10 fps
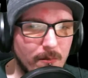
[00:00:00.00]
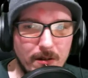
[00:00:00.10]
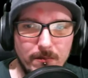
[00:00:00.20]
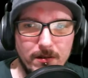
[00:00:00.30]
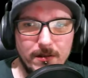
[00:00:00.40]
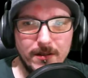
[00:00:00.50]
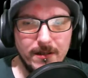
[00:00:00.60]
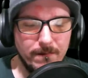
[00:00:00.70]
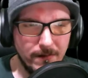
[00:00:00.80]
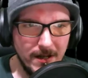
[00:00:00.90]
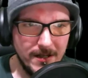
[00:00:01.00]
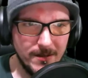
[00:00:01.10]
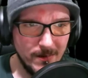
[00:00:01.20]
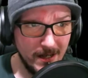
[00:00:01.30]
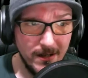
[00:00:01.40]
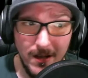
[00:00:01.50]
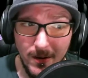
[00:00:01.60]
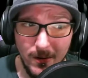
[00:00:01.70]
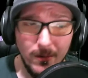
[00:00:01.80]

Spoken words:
members and friends might know,